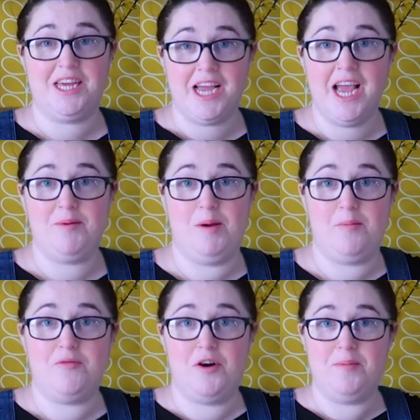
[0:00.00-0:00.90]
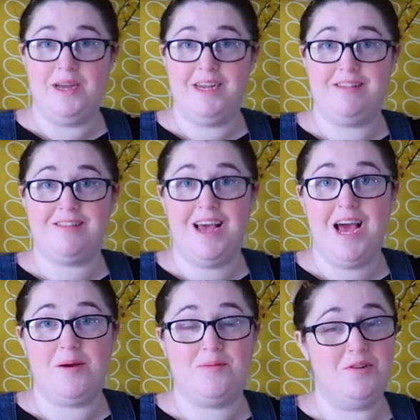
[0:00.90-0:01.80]
that came up from it
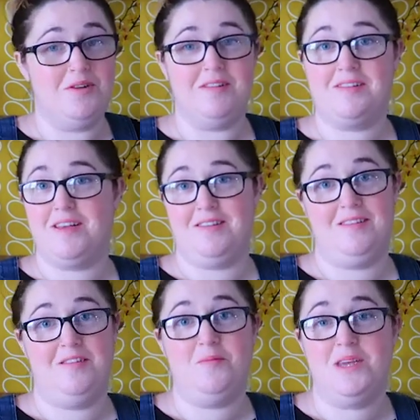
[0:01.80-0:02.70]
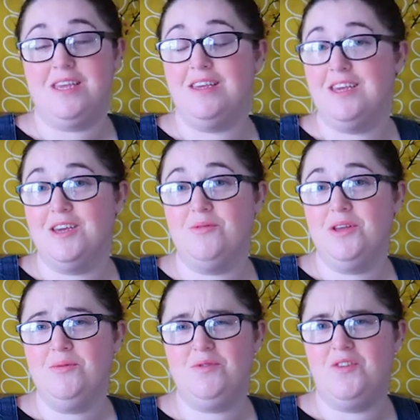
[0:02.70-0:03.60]
absolutely disgusted me.
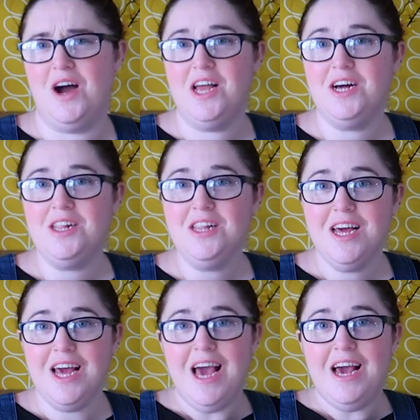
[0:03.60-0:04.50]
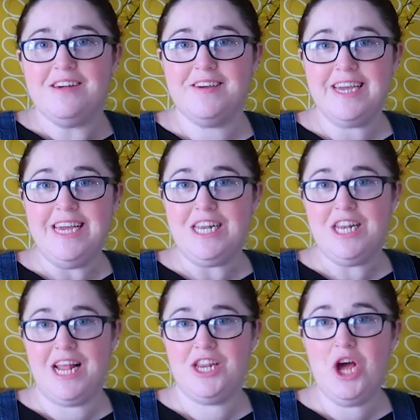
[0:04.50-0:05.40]
It was vile. I think it,
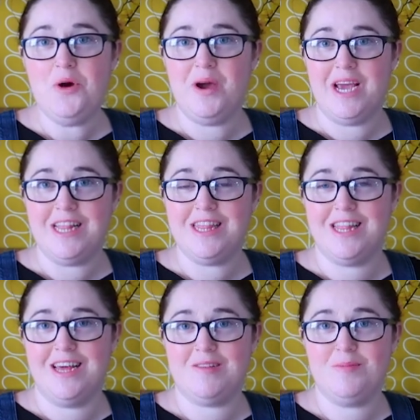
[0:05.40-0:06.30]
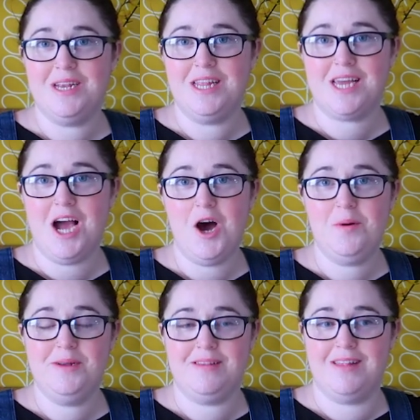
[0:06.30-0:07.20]
like, knowing that that's been in the
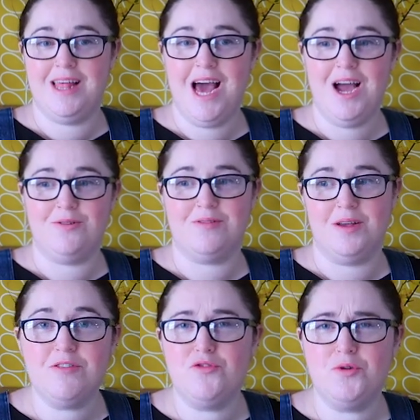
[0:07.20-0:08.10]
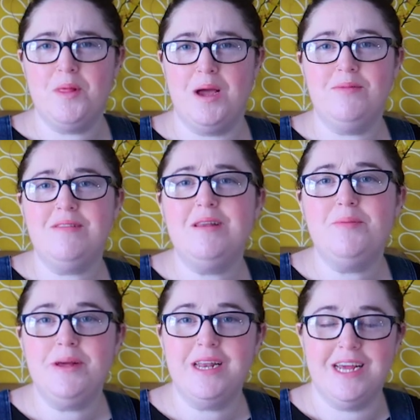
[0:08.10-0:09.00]
carpets in the house, like the room that I'm
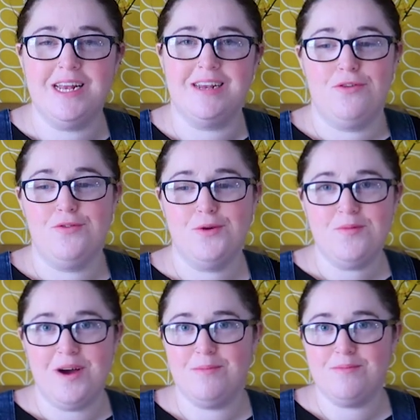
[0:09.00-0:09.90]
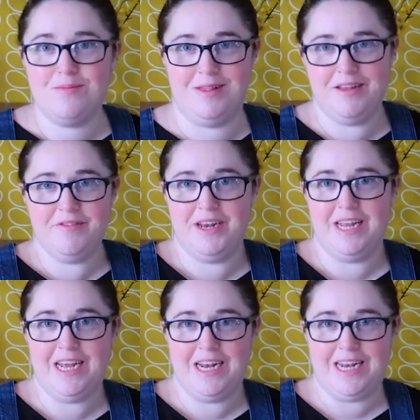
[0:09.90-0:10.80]
sleeping in, the room that I'm living
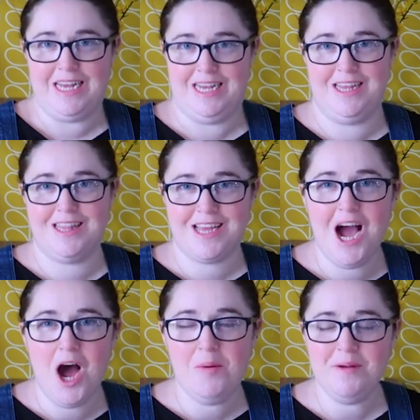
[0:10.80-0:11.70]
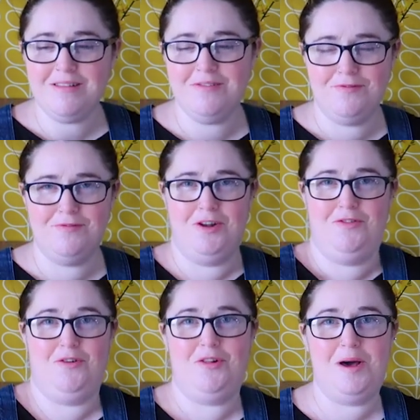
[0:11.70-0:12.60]
in, the carpets are full
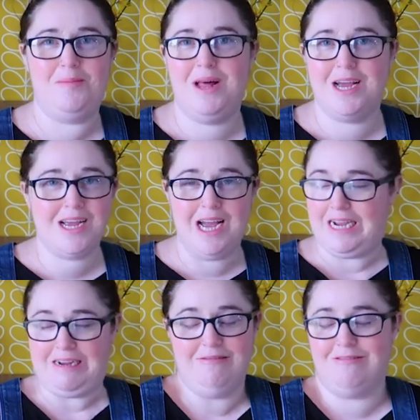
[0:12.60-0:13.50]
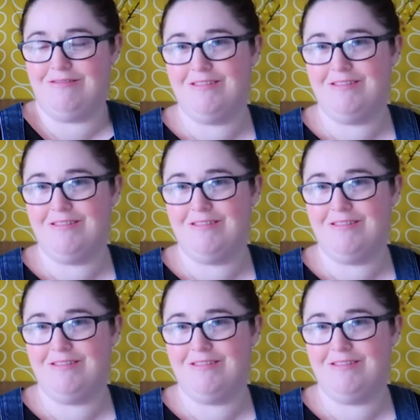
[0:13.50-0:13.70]
of all that black gunk. Oh,